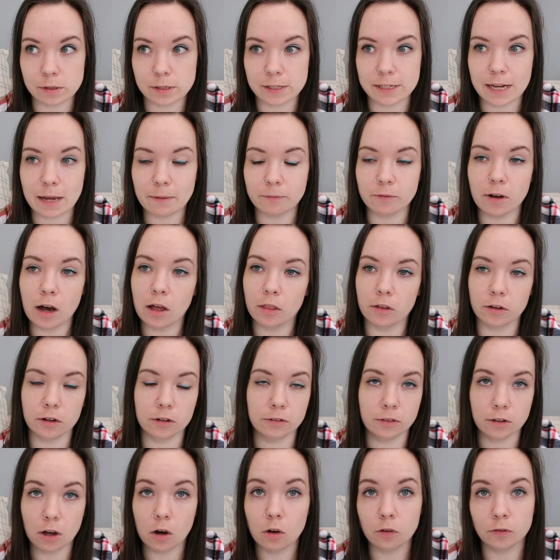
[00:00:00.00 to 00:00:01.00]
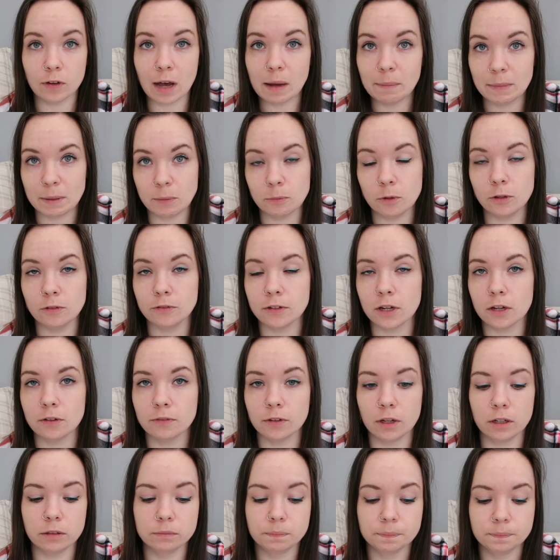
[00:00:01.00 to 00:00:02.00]
a stepfather, and the whole family moved
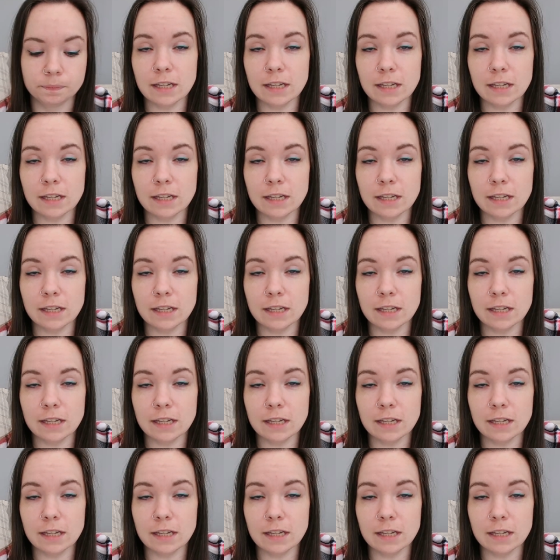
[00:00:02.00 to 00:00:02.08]
over.